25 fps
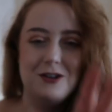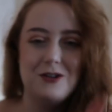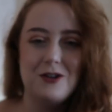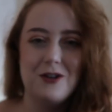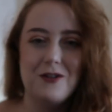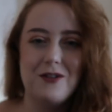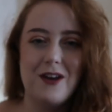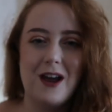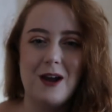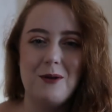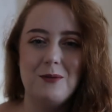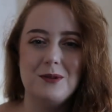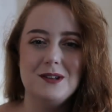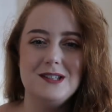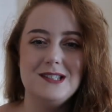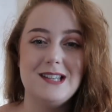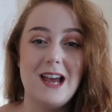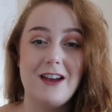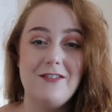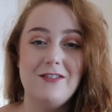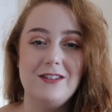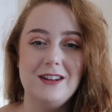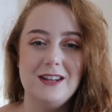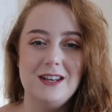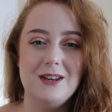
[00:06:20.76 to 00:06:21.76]
know that I will
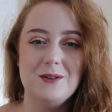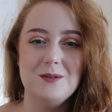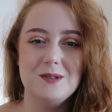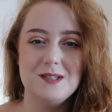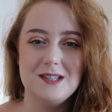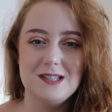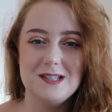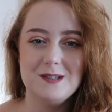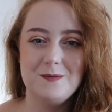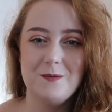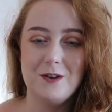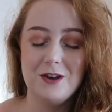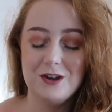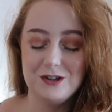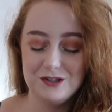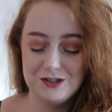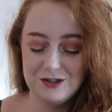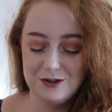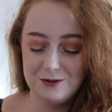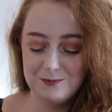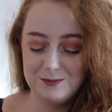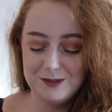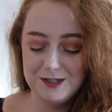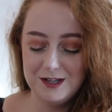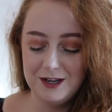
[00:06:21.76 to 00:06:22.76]
definitely use this
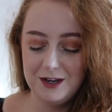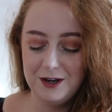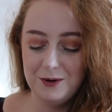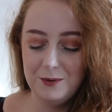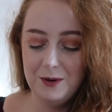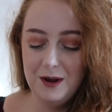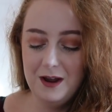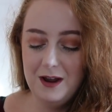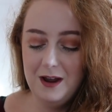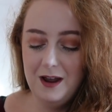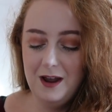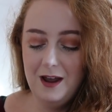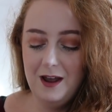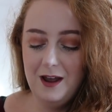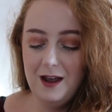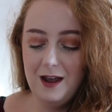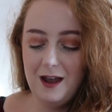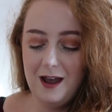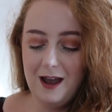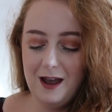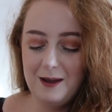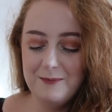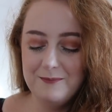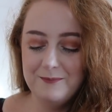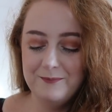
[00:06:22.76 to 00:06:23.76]
version up too.
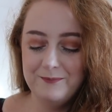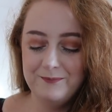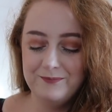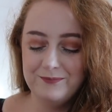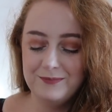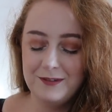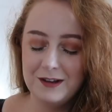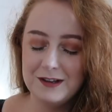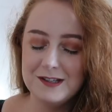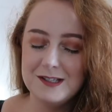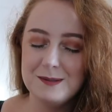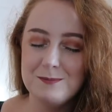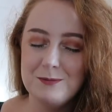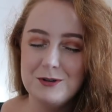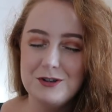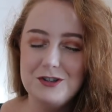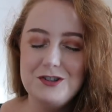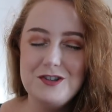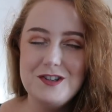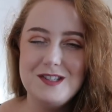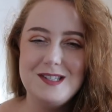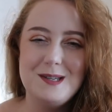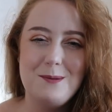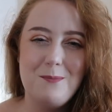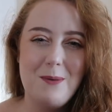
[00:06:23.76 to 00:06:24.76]
As
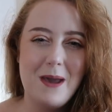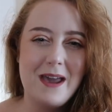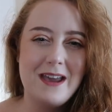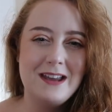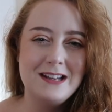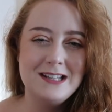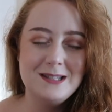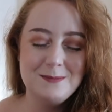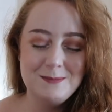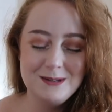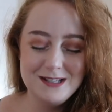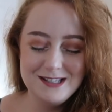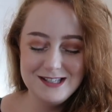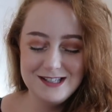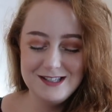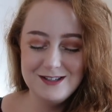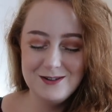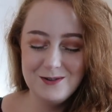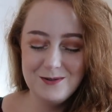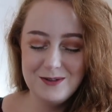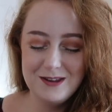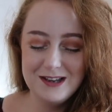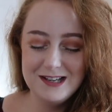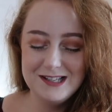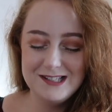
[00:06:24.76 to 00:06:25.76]
much as it pains me to
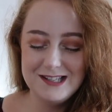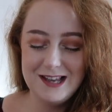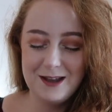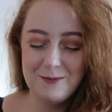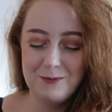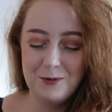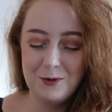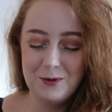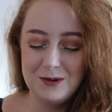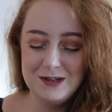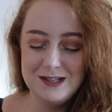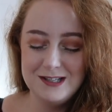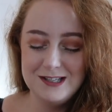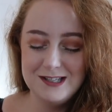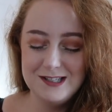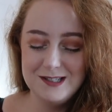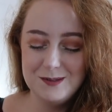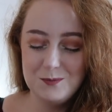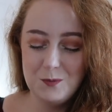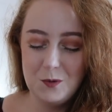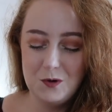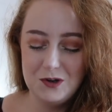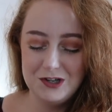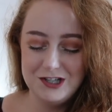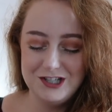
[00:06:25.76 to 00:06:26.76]
do this, I'm going to
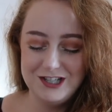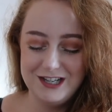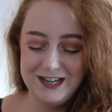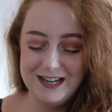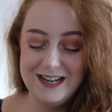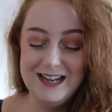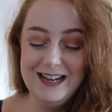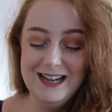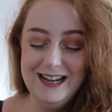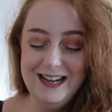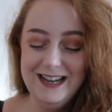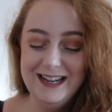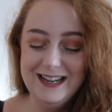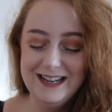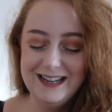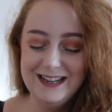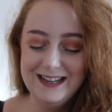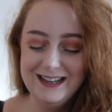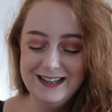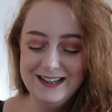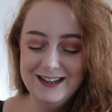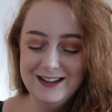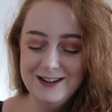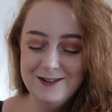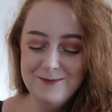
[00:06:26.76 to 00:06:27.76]
swatch it.
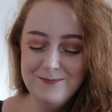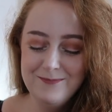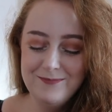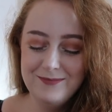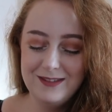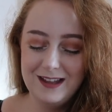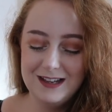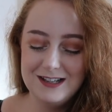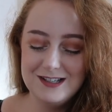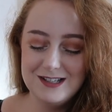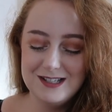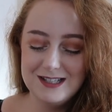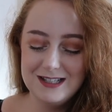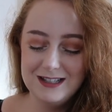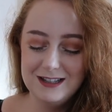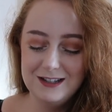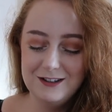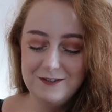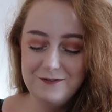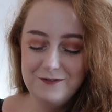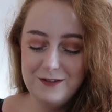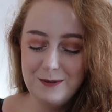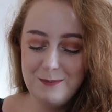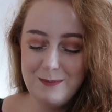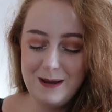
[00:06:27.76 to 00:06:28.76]
I just
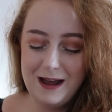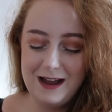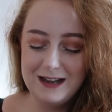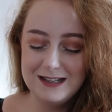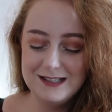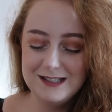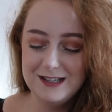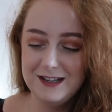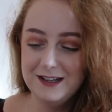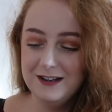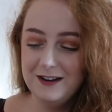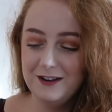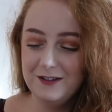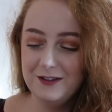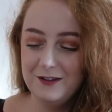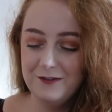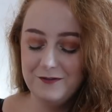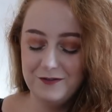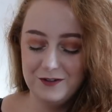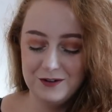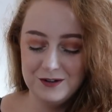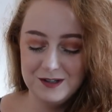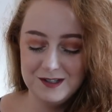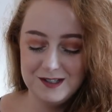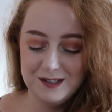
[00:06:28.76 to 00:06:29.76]
love the pattern on the
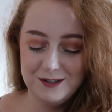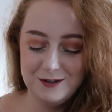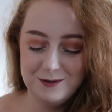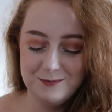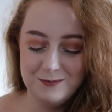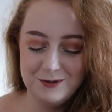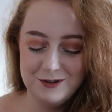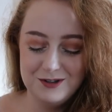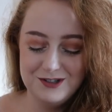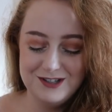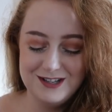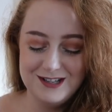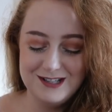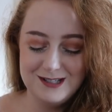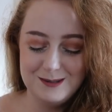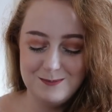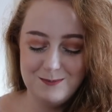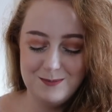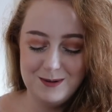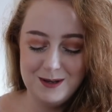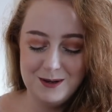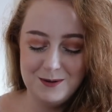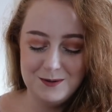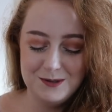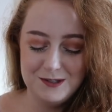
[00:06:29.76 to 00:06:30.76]
front so much, it's
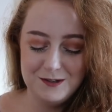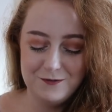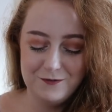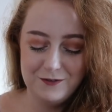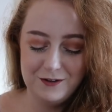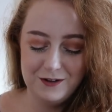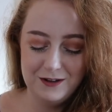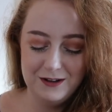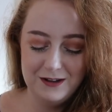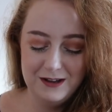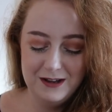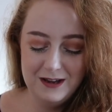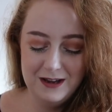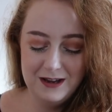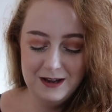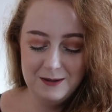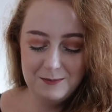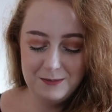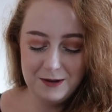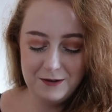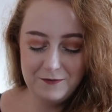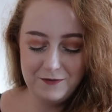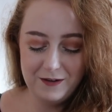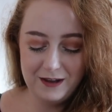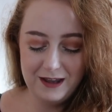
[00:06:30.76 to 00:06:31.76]
beautiful.
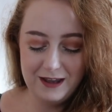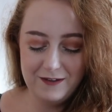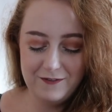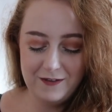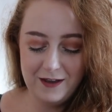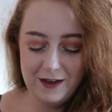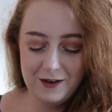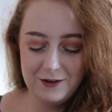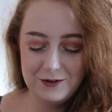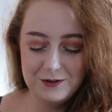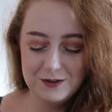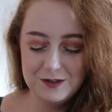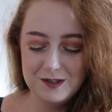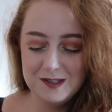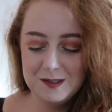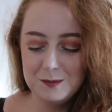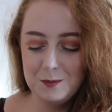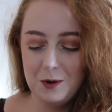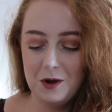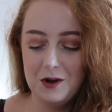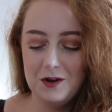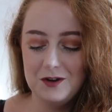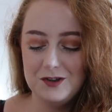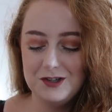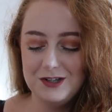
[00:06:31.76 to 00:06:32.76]
But if I give it a good
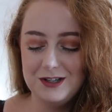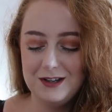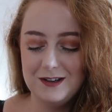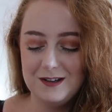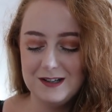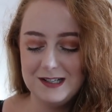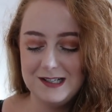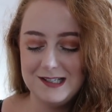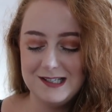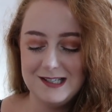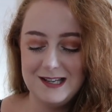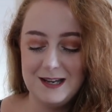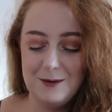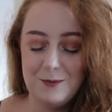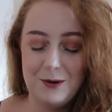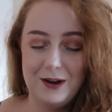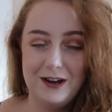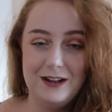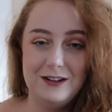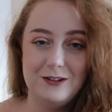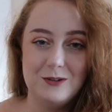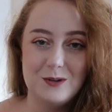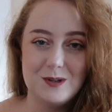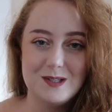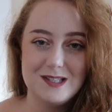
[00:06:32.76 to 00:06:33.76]
swatch, you can see what
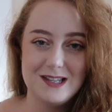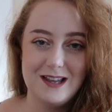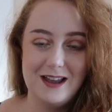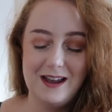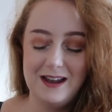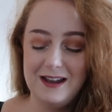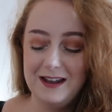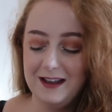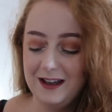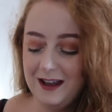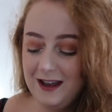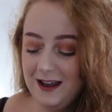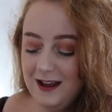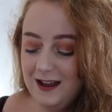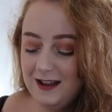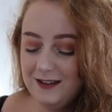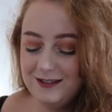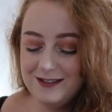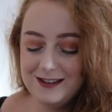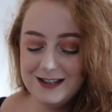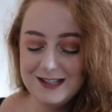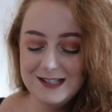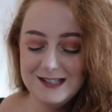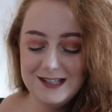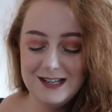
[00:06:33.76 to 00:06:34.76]
it looks like.
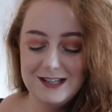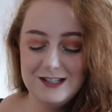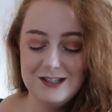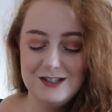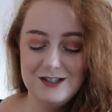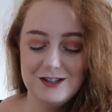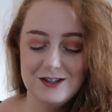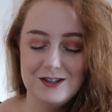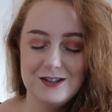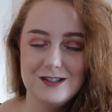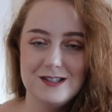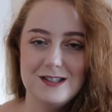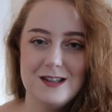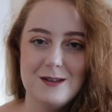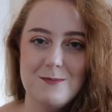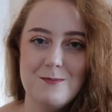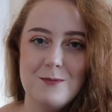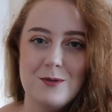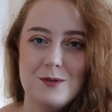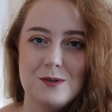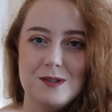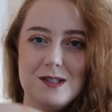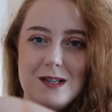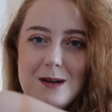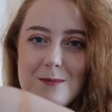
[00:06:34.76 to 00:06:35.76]
This is just the
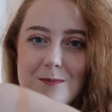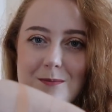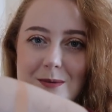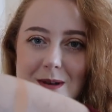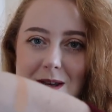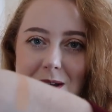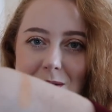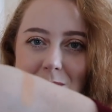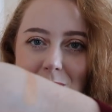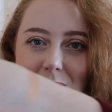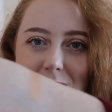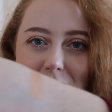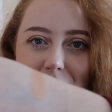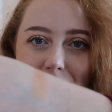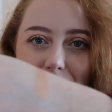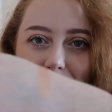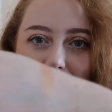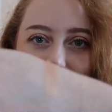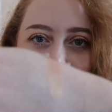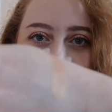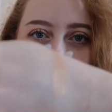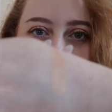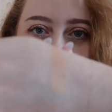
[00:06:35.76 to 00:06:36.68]
most beautiful